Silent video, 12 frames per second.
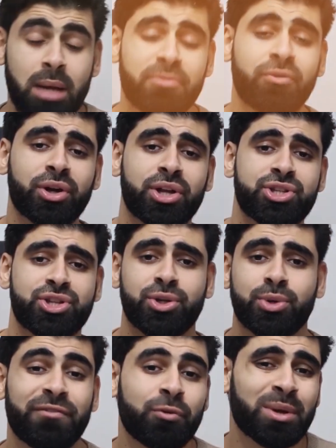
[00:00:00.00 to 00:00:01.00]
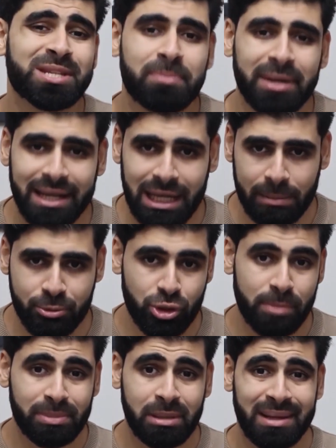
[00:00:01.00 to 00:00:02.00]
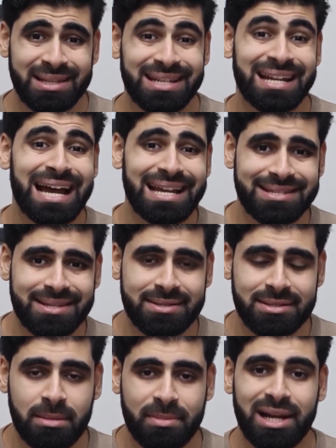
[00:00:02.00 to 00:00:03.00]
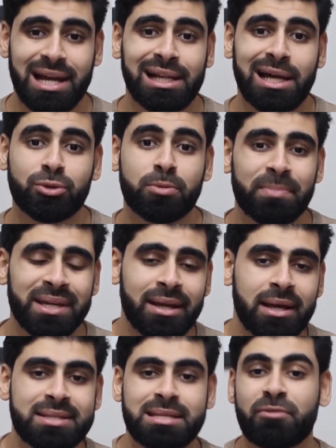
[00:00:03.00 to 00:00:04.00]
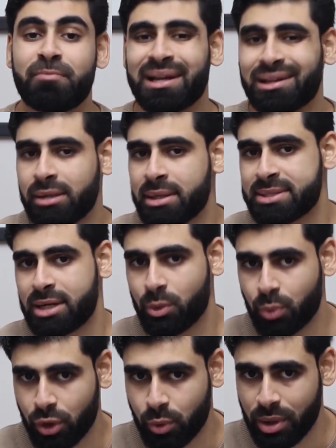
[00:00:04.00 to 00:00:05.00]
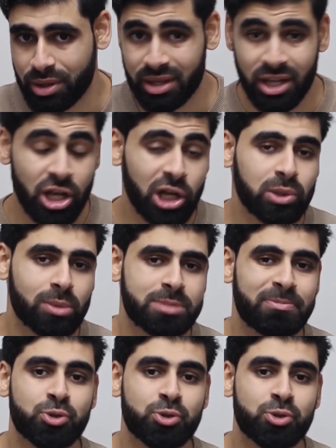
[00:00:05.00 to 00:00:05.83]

Now, before I continue, if you want my help to implement an ad system that allowed me and some of my clients that I work with close